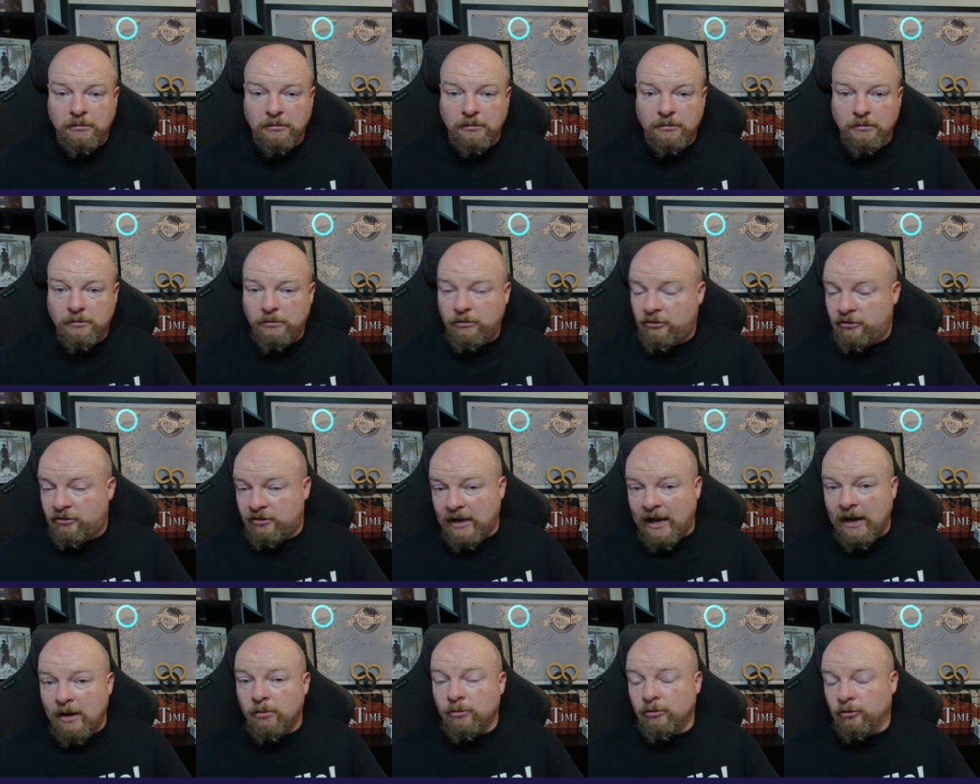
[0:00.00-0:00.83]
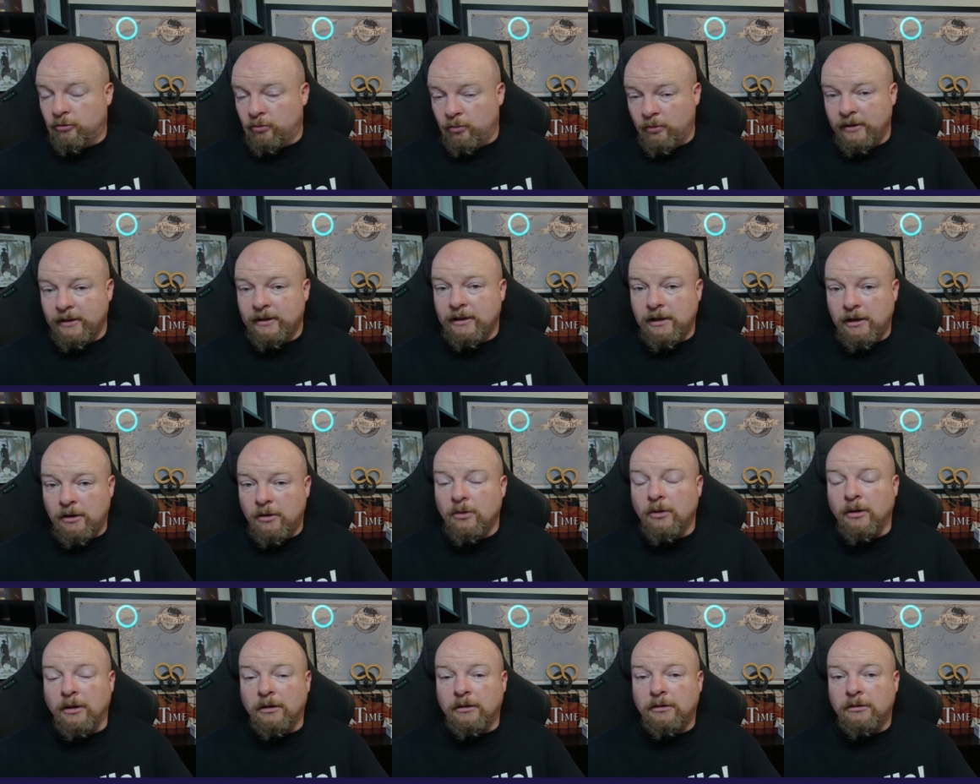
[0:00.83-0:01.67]
sounds really
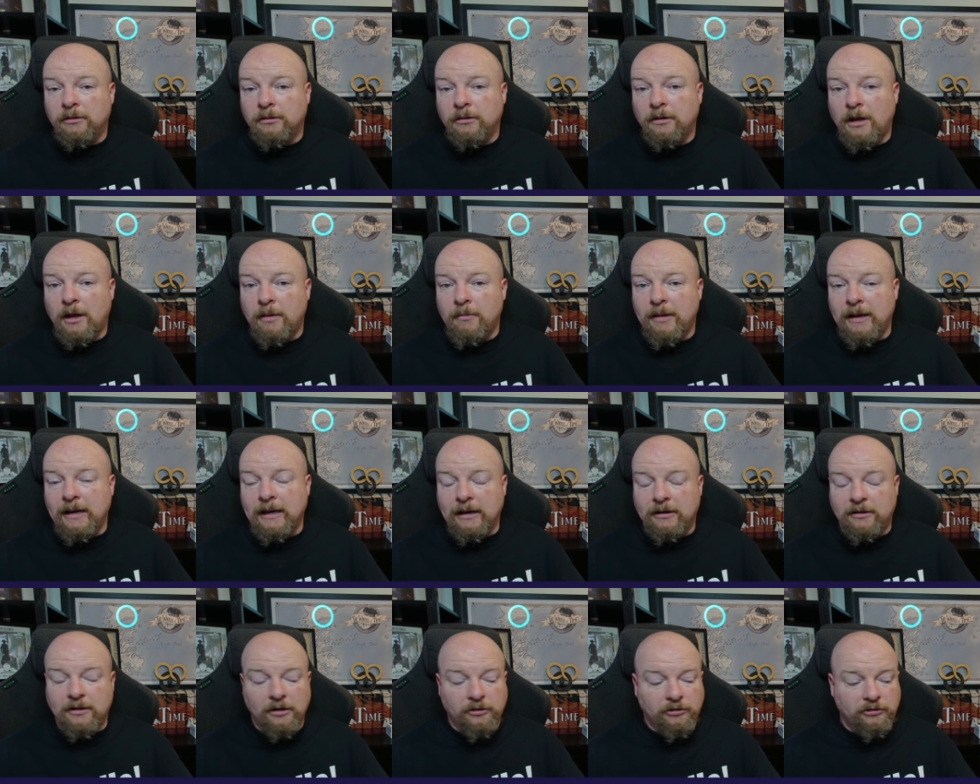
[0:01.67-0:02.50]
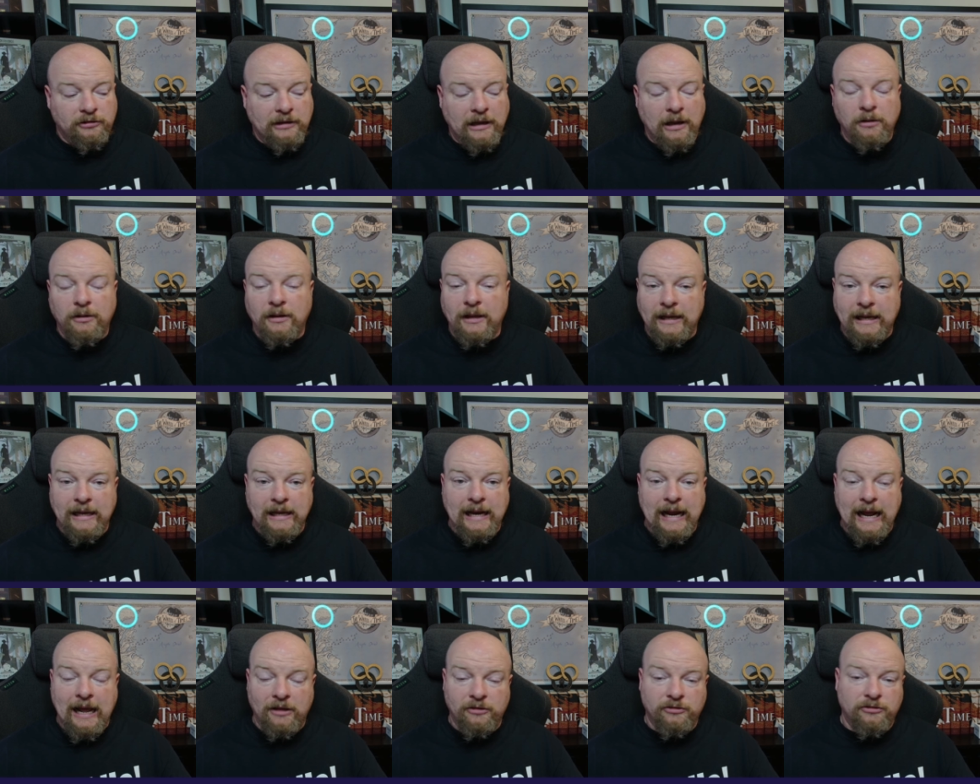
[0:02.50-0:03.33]
good. I mean, it does sound like it
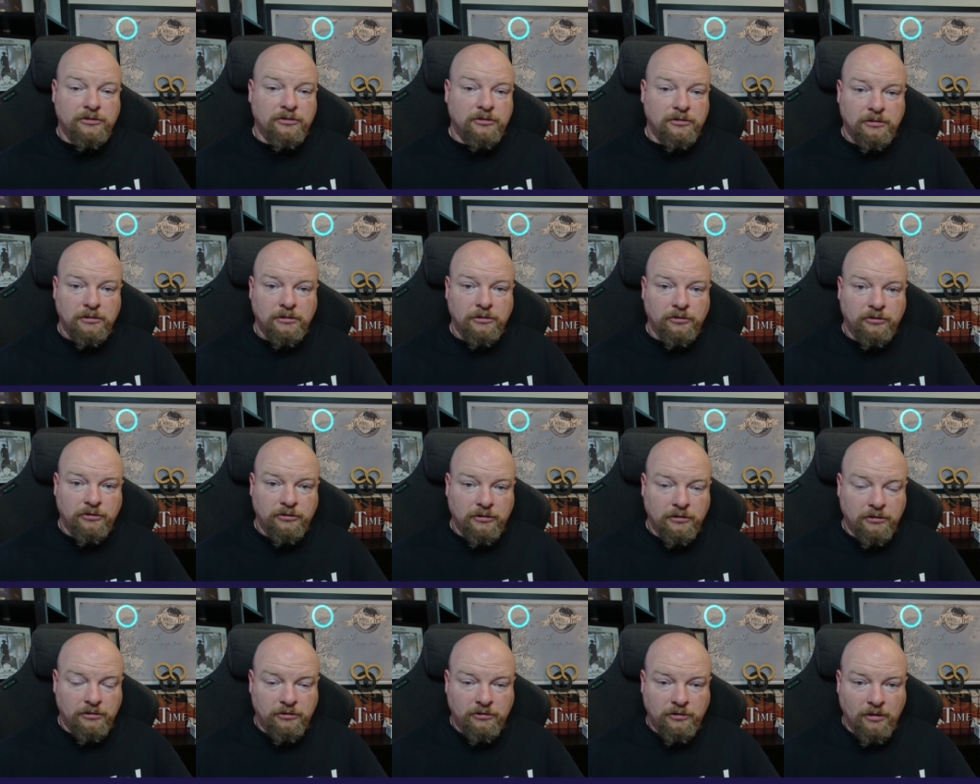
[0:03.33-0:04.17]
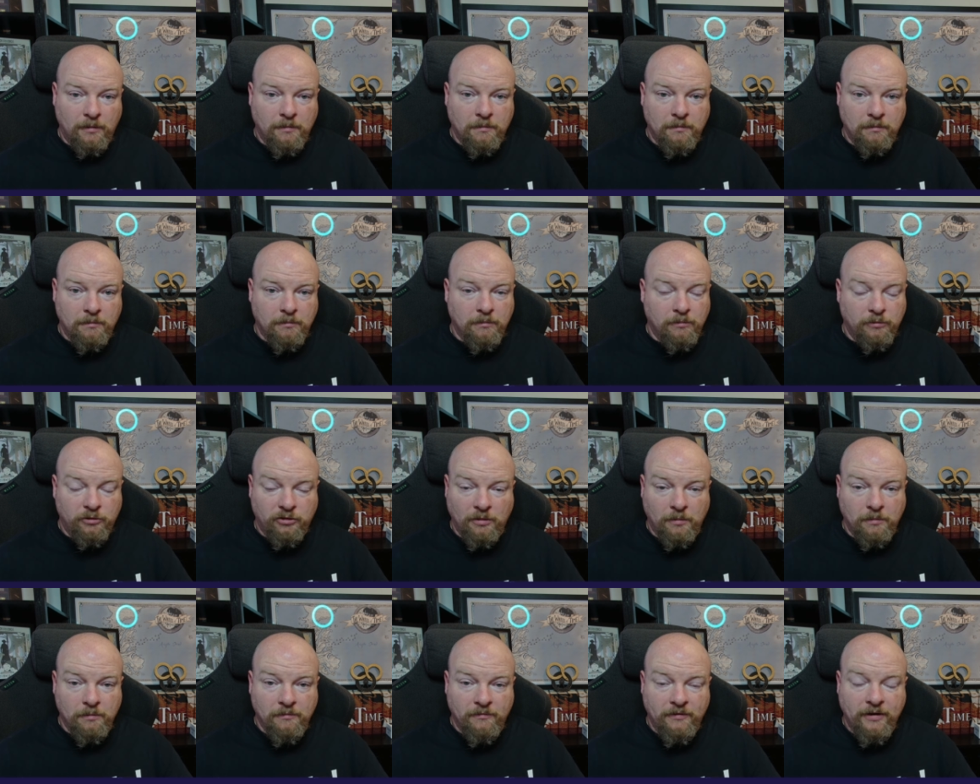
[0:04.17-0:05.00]
has some
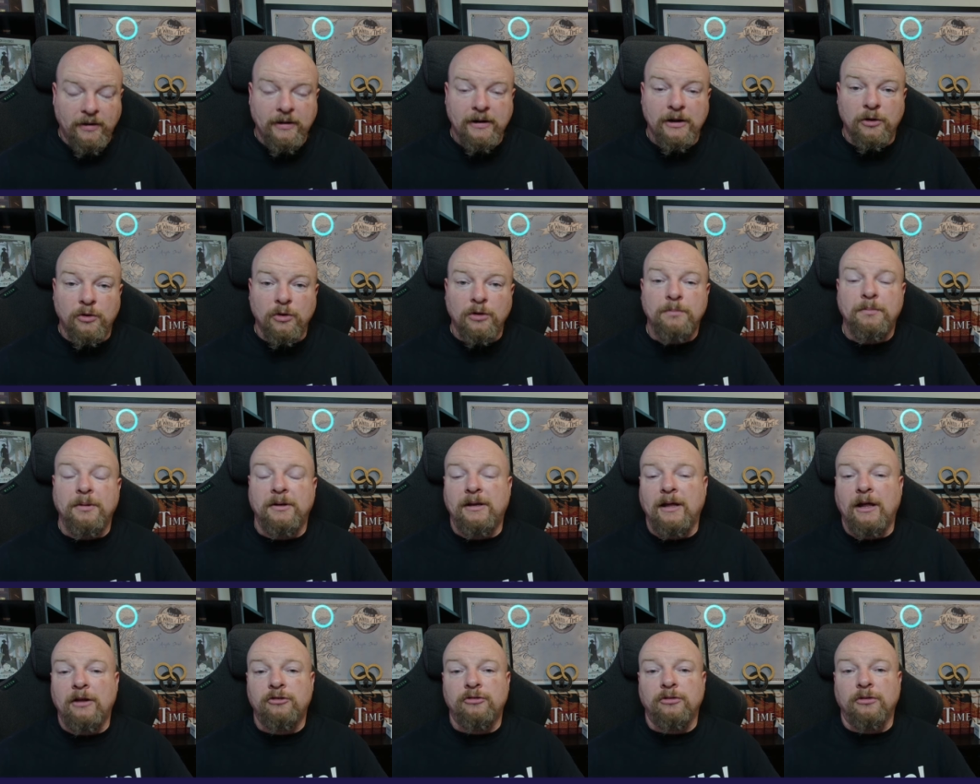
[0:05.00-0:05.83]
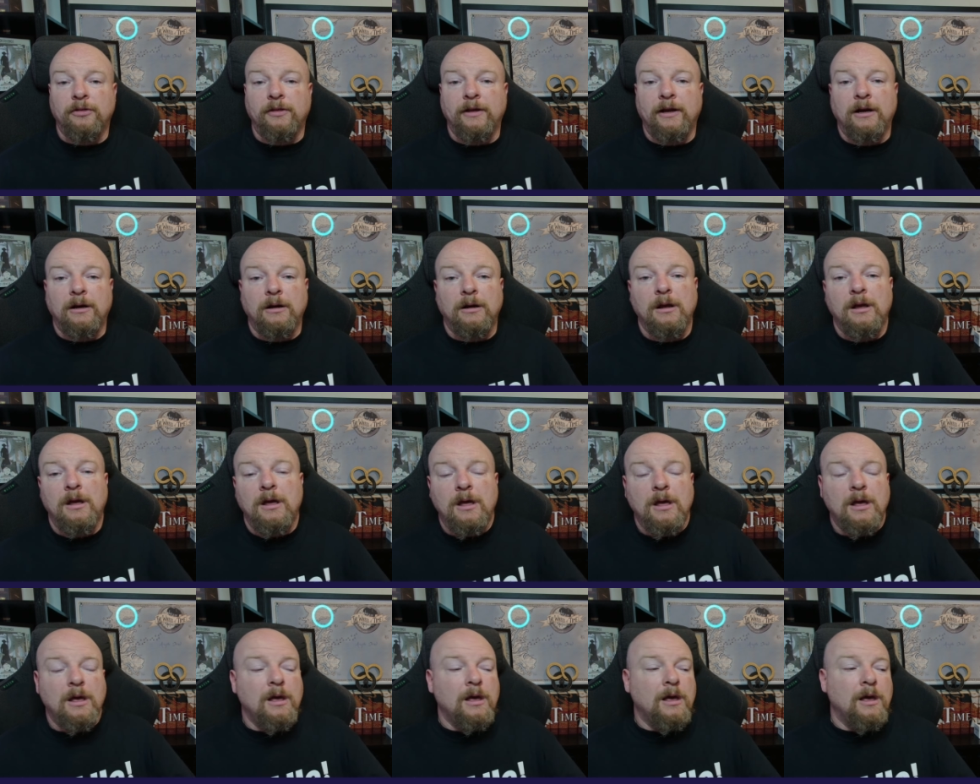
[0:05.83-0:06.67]
some very good potential there.
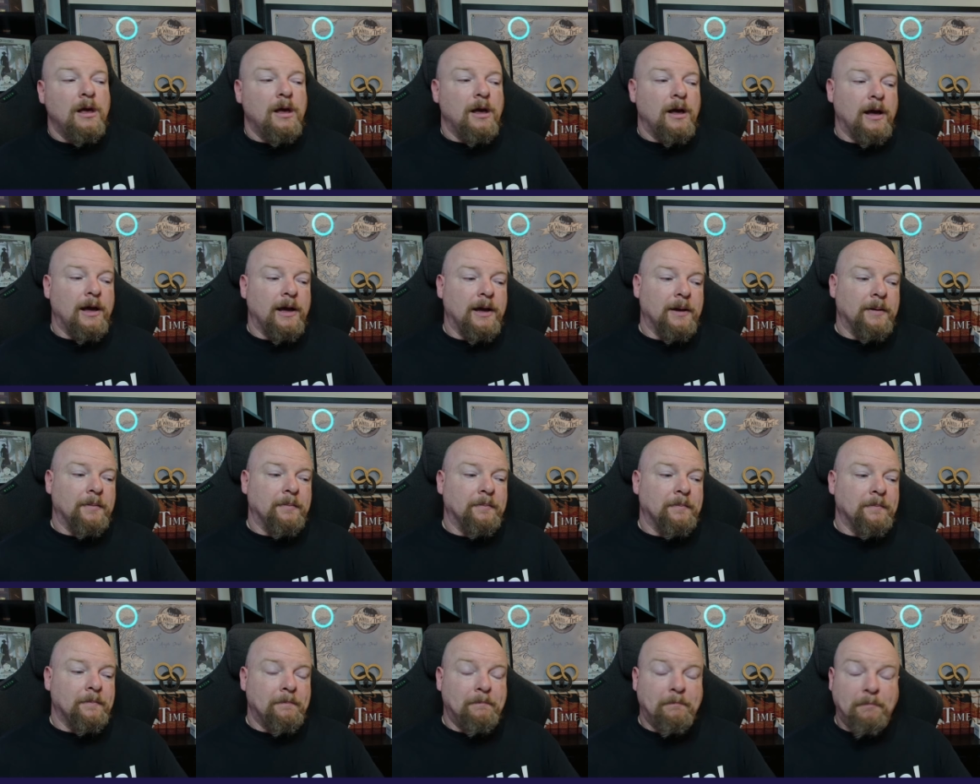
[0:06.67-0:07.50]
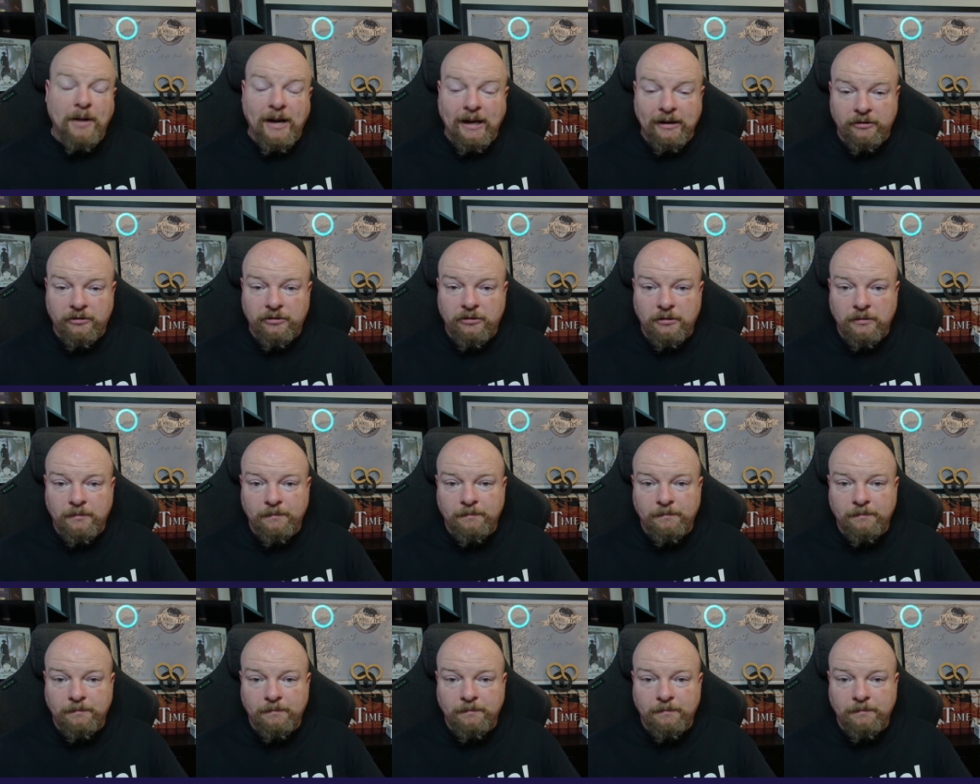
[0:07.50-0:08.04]
Um, but